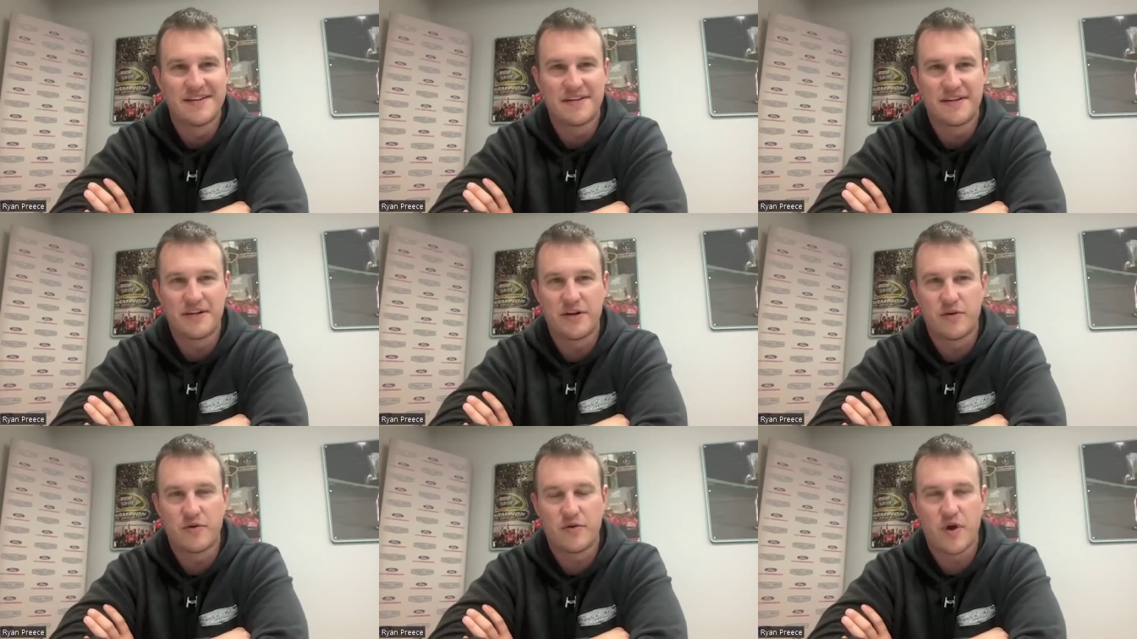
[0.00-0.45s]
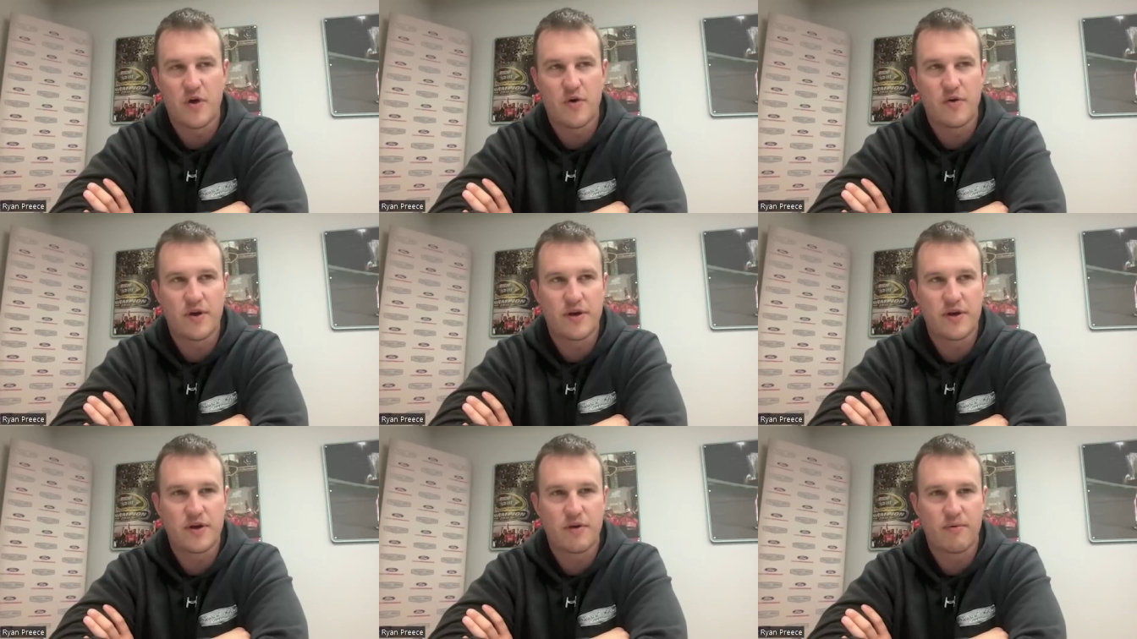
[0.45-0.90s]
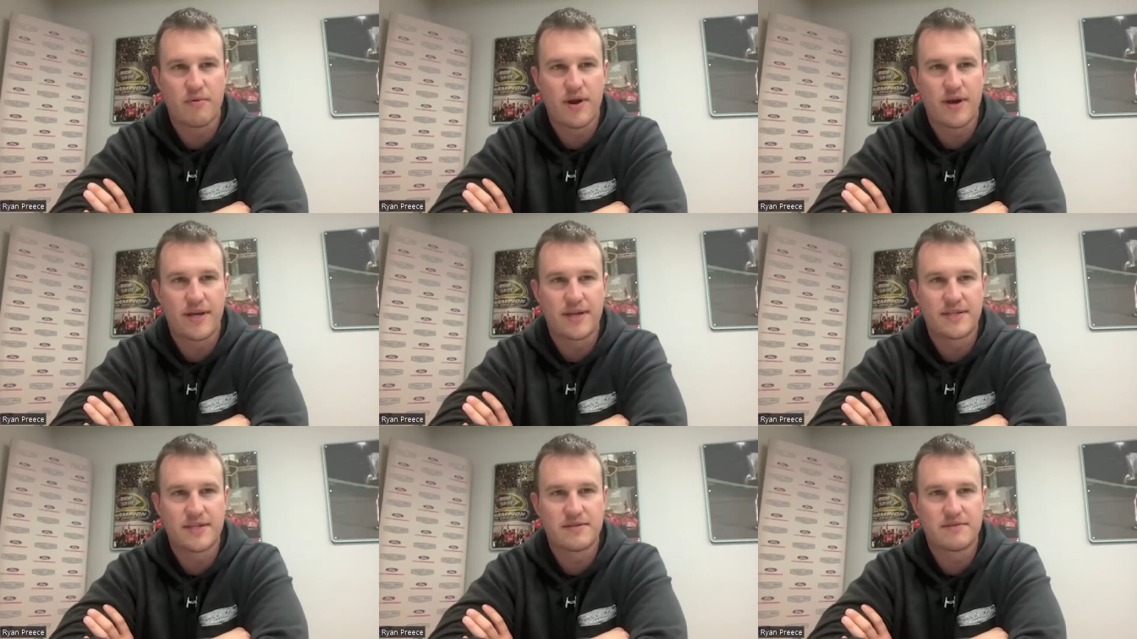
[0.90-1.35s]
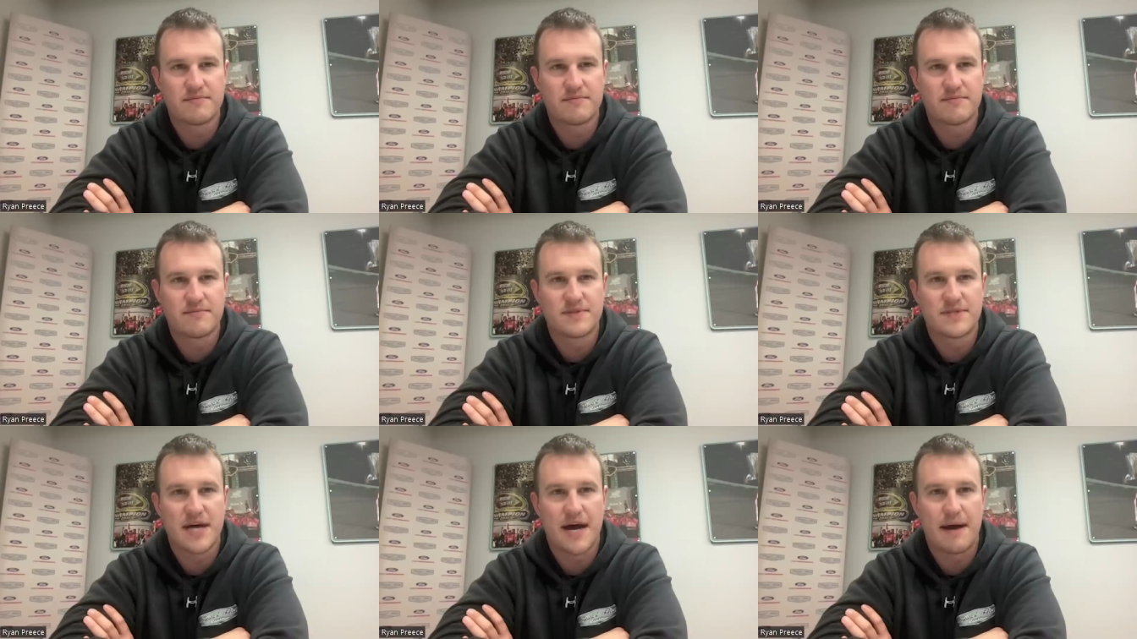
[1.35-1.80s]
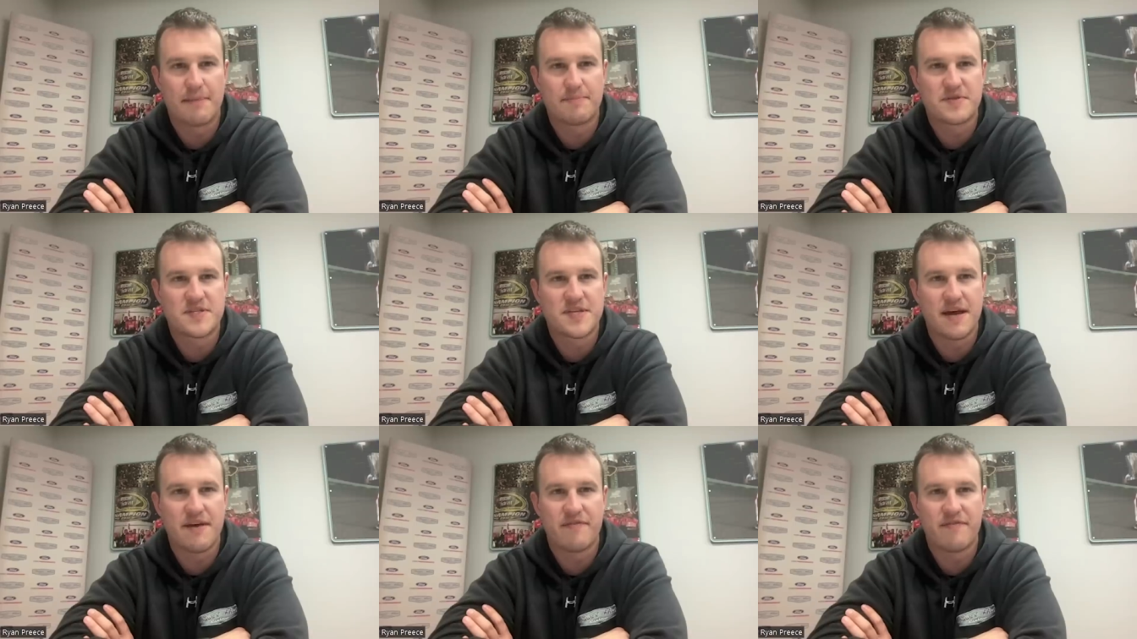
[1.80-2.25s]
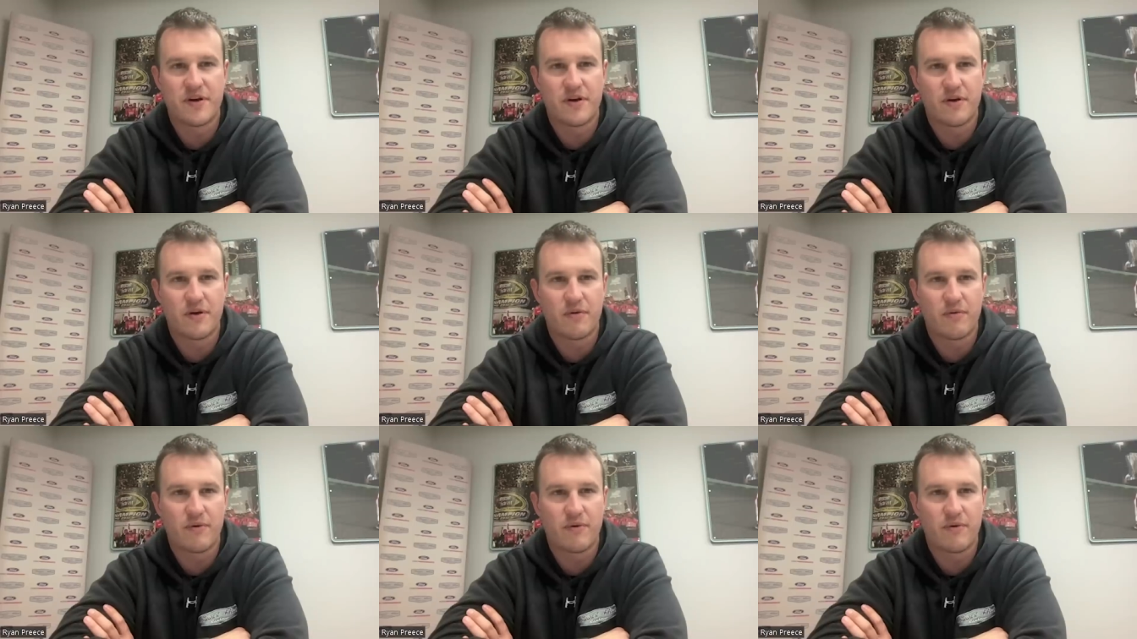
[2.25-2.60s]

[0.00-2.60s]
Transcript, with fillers: you know COTA you're running top seven or